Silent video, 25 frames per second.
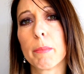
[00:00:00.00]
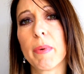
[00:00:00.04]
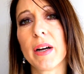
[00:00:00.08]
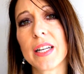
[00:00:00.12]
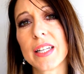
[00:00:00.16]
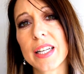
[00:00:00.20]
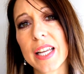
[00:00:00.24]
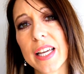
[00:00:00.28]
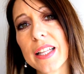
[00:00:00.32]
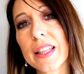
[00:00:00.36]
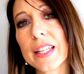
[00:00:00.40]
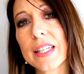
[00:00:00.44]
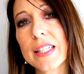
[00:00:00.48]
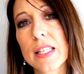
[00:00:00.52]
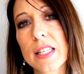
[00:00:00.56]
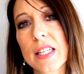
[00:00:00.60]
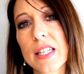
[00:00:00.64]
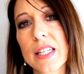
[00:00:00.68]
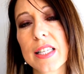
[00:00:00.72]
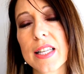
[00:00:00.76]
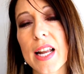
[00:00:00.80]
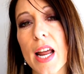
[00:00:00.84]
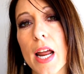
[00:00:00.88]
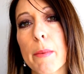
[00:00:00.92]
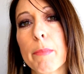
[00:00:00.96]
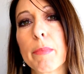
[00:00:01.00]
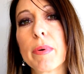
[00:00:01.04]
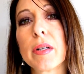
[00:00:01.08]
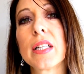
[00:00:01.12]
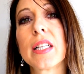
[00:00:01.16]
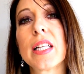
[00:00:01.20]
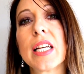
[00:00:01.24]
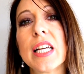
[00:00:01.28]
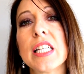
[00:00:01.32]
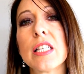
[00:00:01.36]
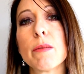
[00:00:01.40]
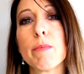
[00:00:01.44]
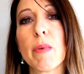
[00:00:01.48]
but needless to say,
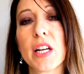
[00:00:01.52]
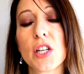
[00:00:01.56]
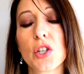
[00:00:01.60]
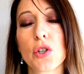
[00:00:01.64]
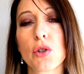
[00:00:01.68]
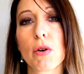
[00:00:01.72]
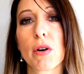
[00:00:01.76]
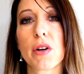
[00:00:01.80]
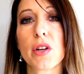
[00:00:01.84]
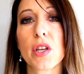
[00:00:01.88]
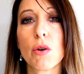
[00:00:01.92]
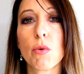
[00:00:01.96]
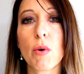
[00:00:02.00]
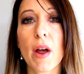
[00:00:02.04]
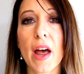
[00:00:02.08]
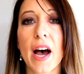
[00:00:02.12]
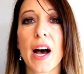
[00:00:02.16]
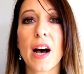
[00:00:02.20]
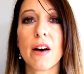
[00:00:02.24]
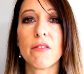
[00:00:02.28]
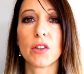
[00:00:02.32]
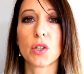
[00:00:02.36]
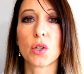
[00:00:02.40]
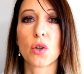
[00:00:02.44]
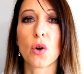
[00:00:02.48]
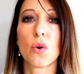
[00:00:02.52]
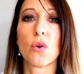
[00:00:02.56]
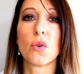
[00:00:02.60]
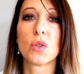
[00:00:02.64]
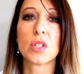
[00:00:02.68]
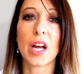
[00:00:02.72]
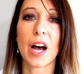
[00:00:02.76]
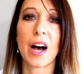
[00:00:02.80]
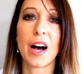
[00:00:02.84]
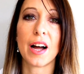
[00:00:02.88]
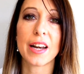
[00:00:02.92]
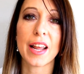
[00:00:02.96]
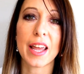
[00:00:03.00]
please make sure you have gold
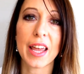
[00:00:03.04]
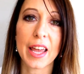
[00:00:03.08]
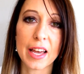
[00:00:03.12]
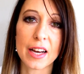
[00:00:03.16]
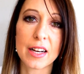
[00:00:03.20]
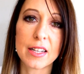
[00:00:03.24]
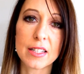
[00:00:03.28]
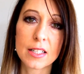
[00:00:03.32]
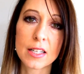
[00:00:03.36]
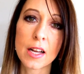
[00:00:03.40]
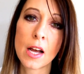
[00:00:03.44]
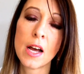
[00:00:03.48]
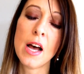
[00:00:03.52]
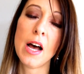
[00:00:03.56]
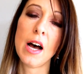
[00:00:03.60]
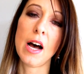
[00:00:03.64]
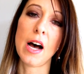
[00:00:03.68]
on hand